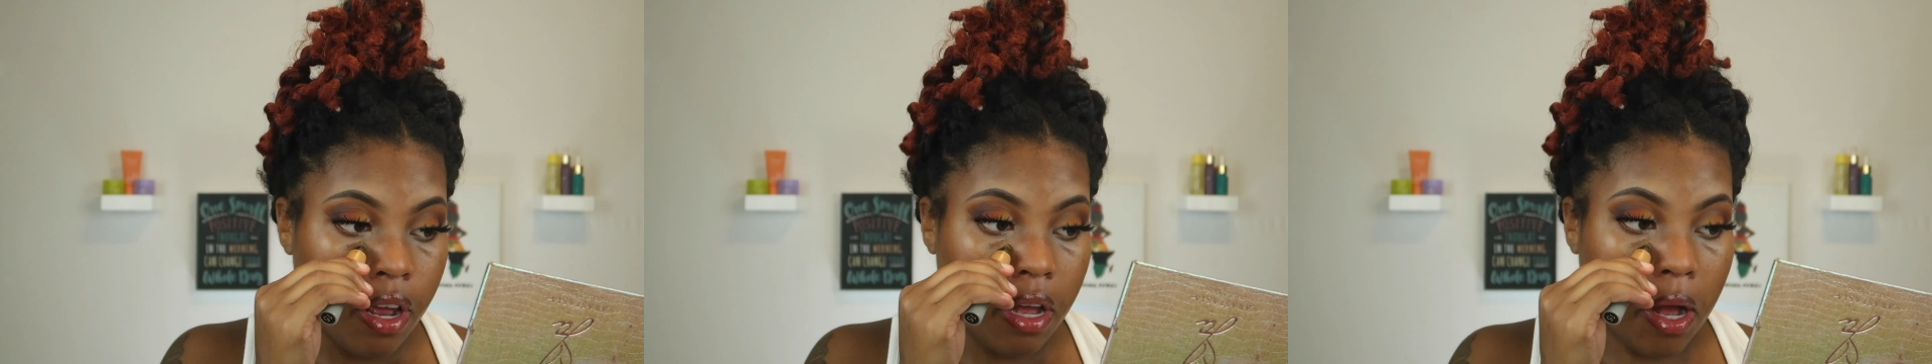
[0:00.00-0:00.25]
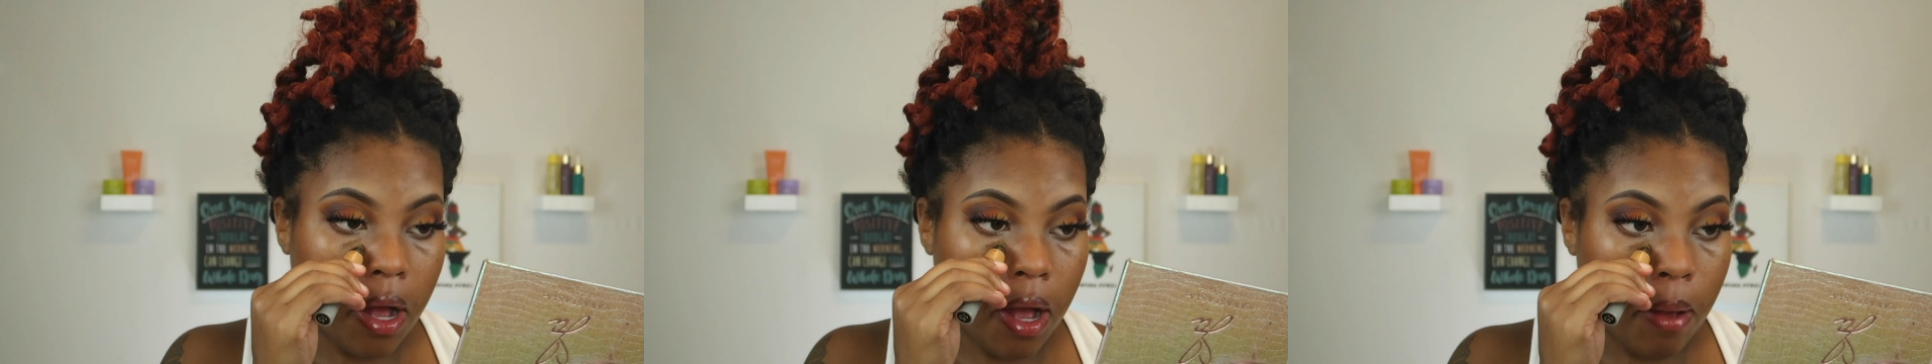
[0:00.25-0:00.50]

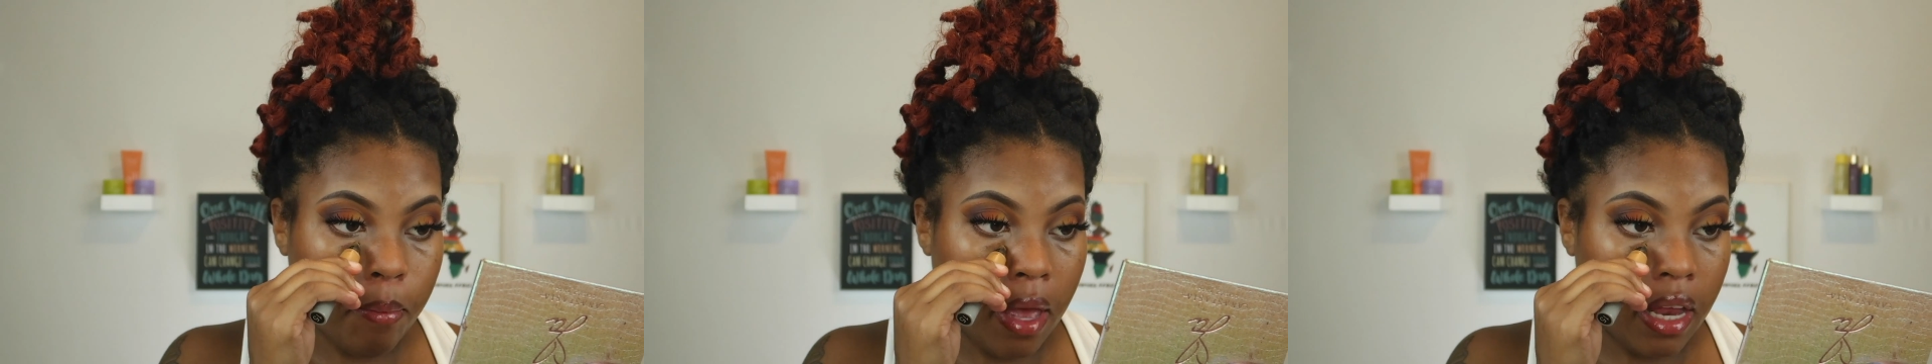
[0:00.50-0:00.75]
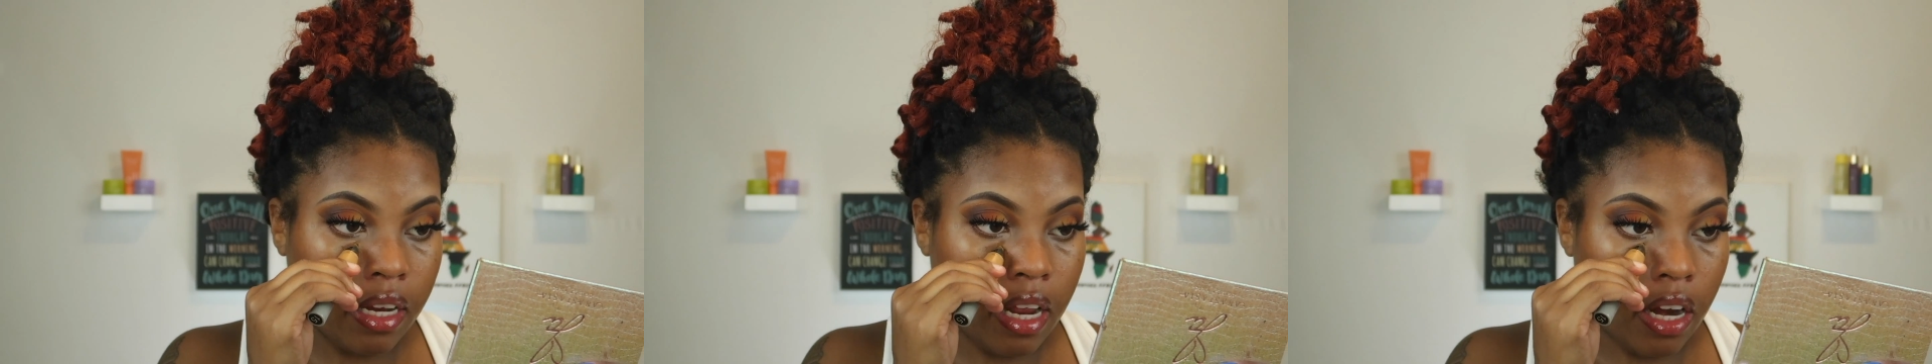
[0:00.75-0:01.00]

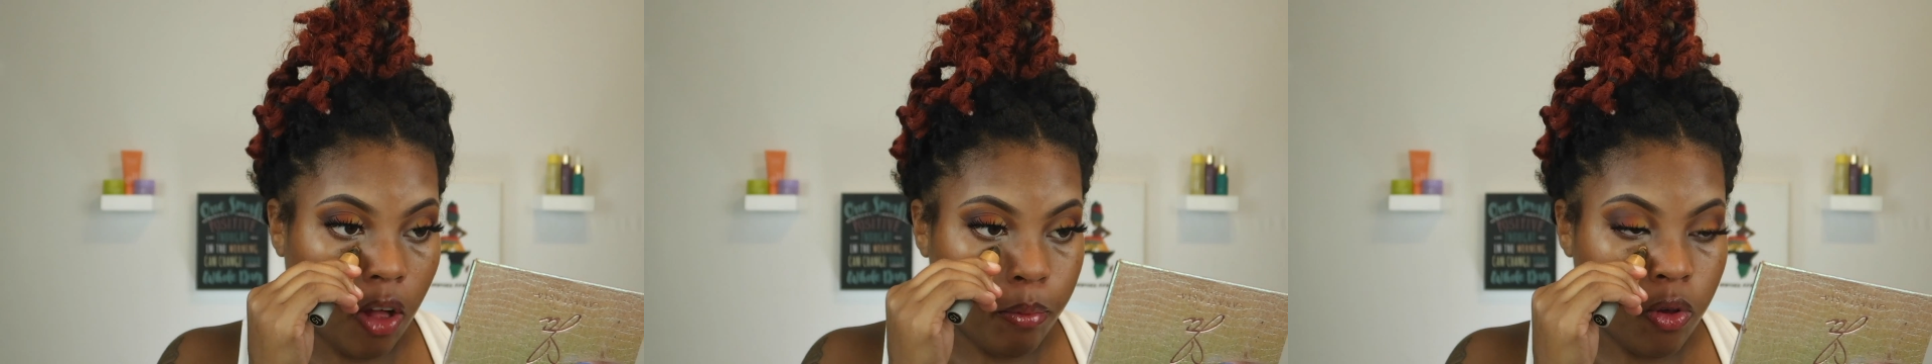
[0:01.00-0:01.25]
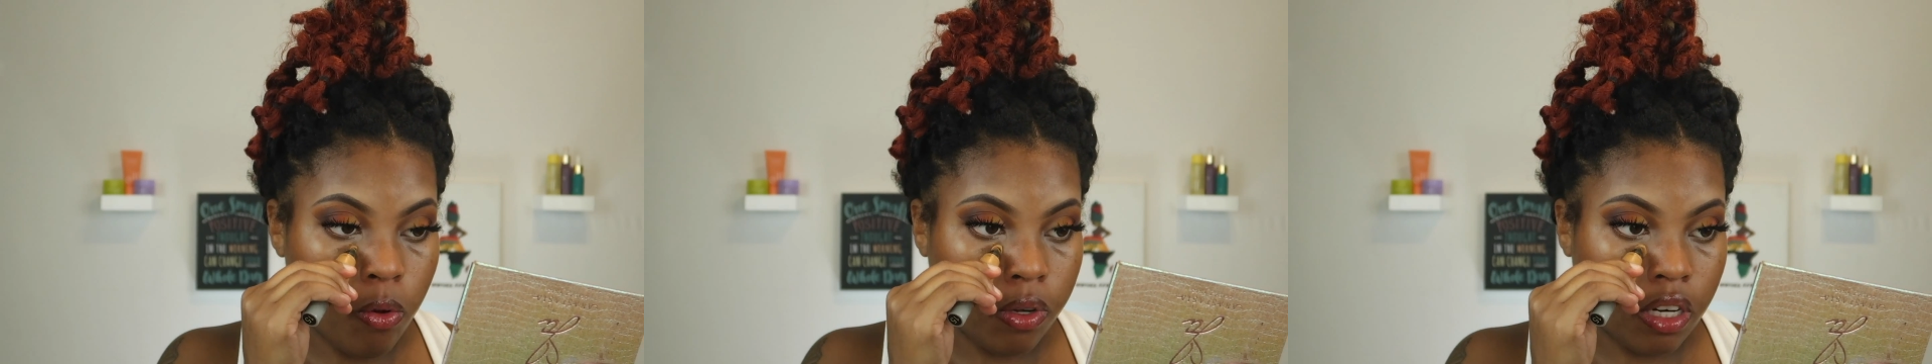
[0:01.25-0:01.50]
And then I'll be
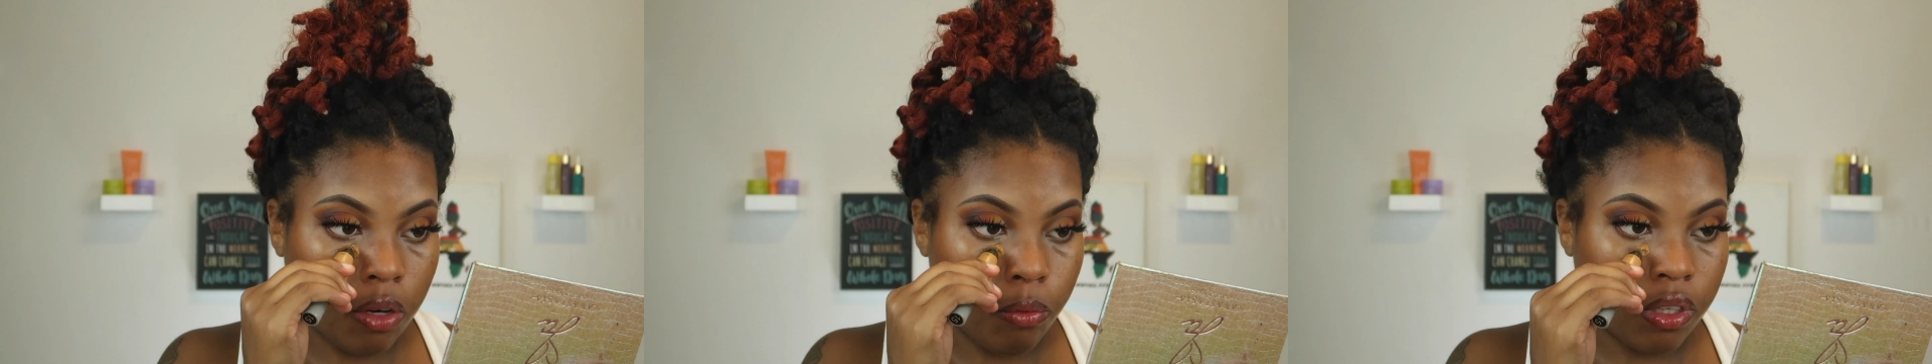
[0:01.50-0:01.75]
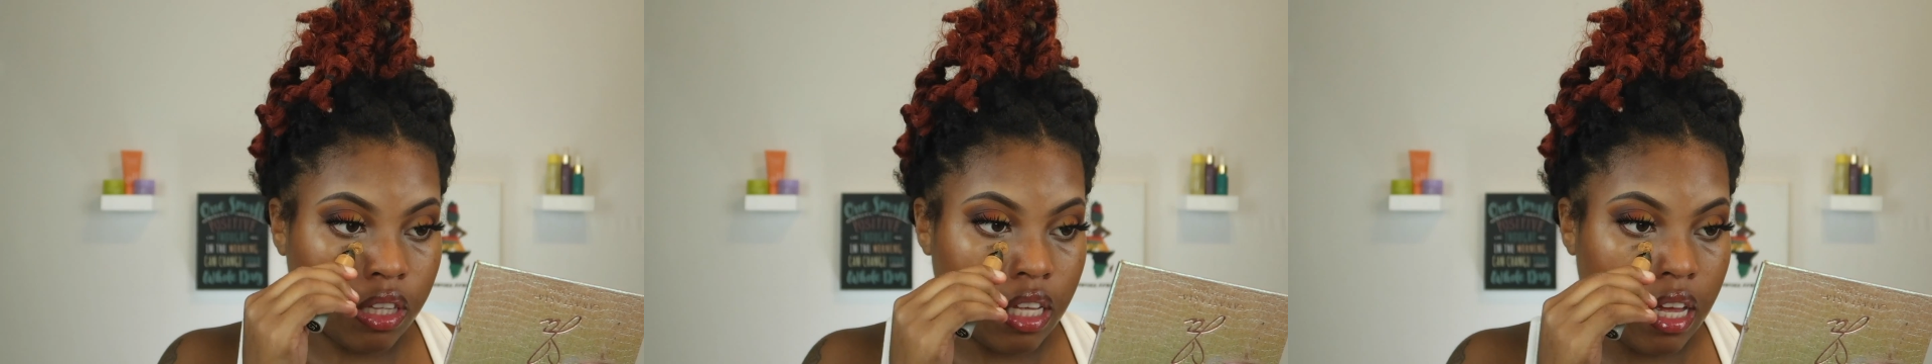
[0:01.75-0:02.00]
going in with